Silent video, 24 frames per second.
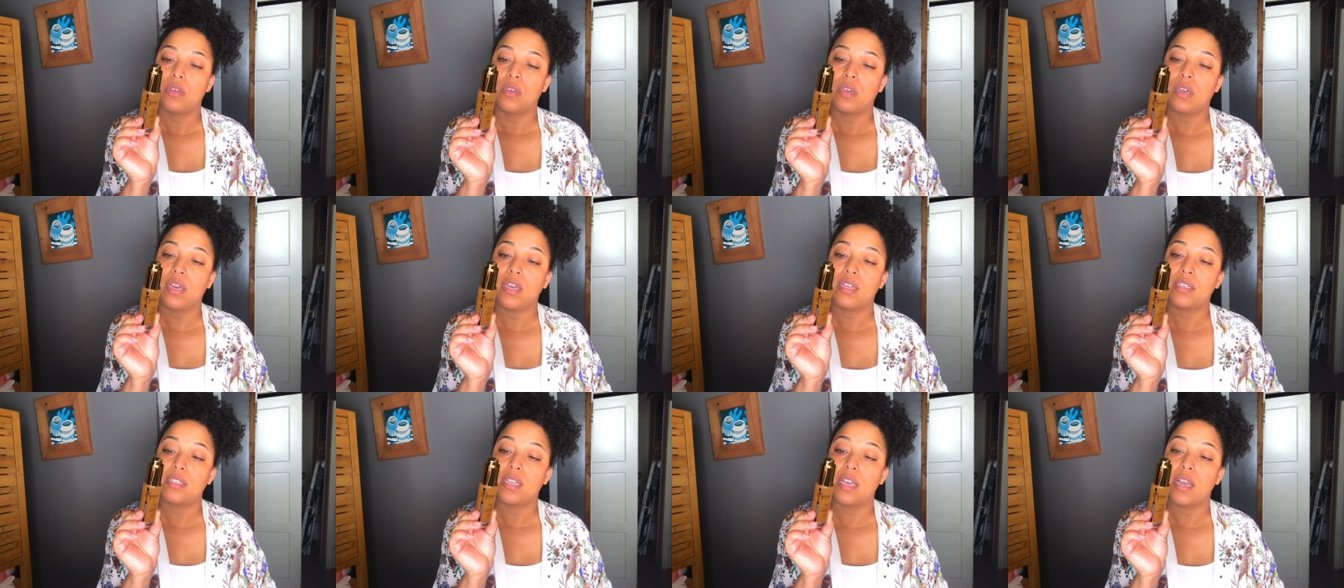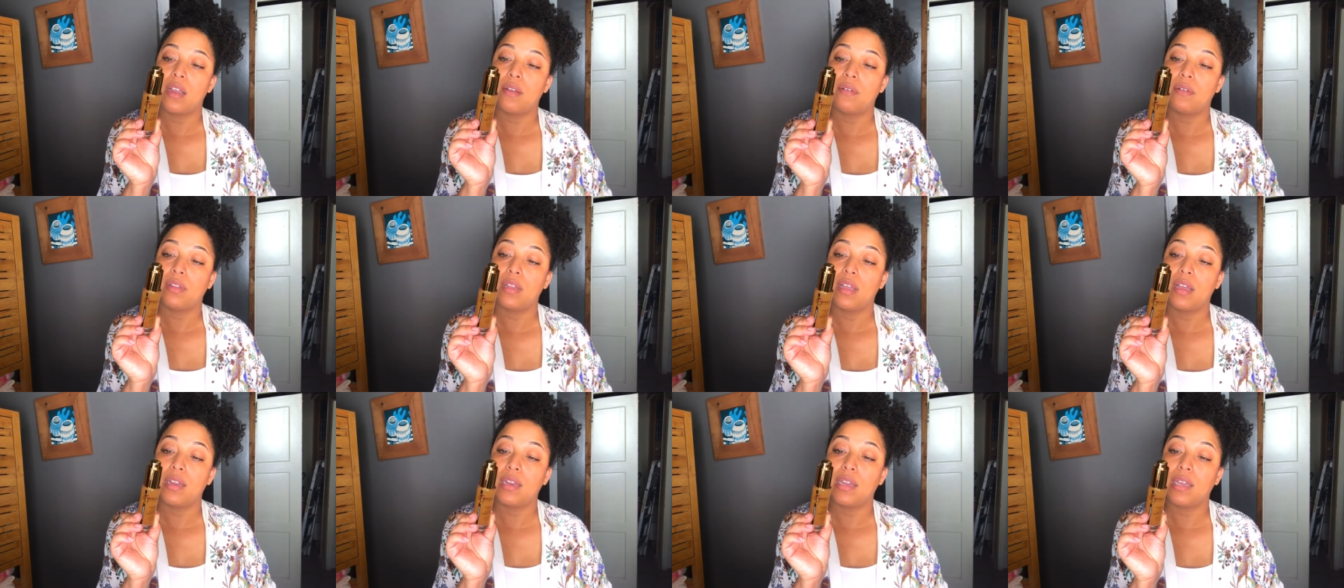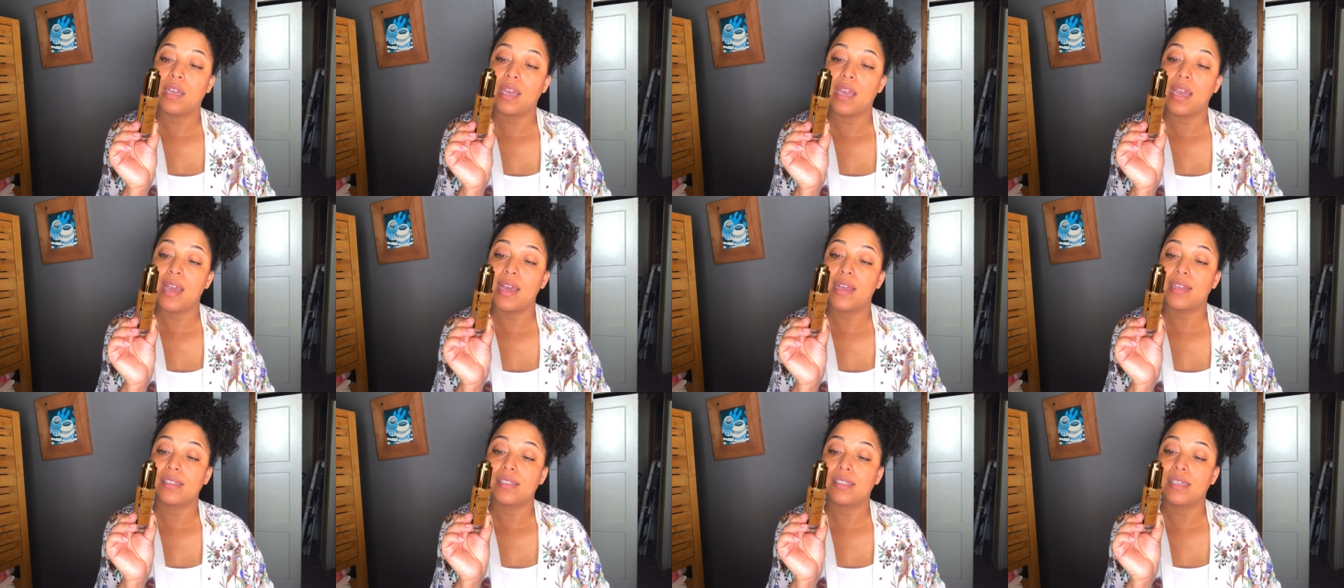It has hyaluronic
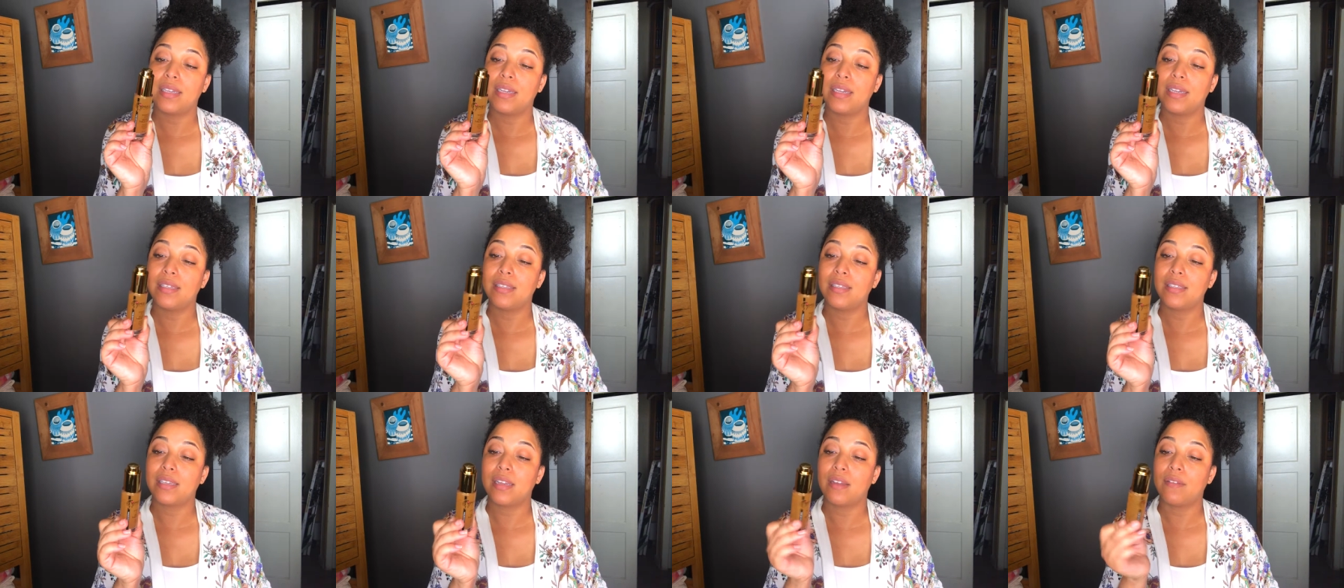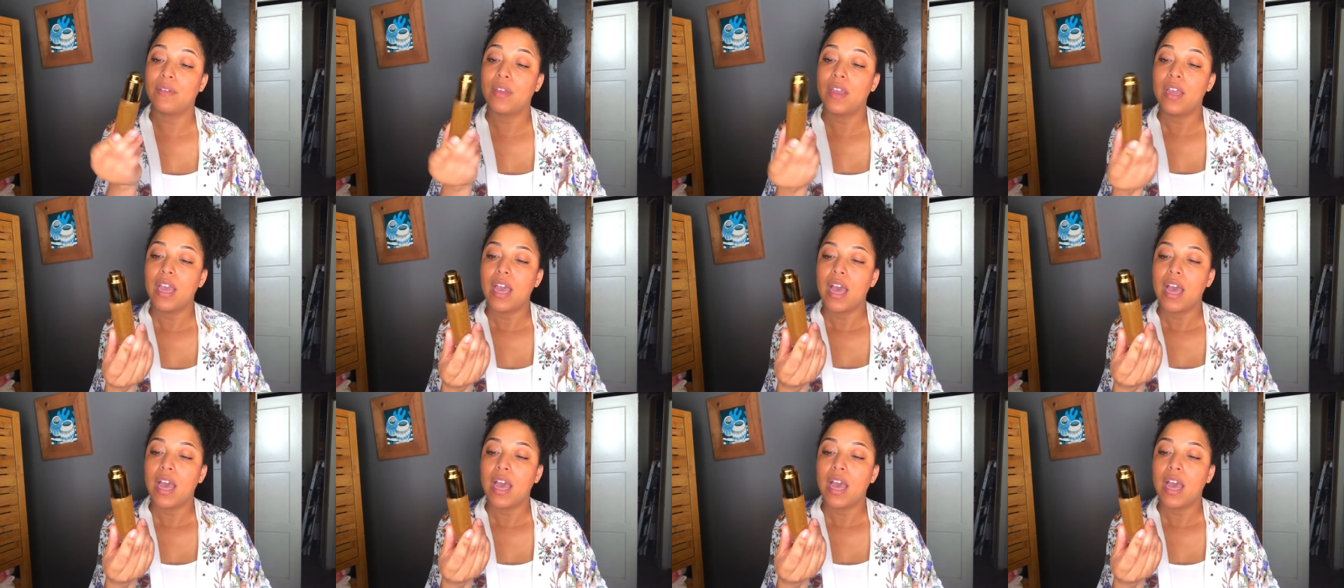acid and stuff.